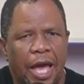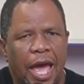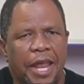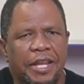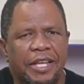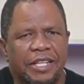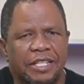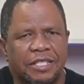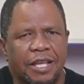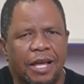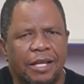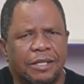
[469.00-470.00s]
And it is
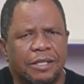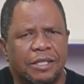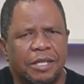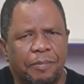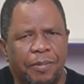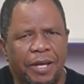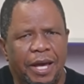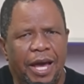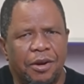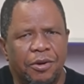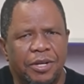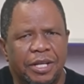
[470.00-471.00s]
deeply
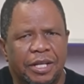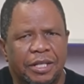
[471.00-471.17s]
ironic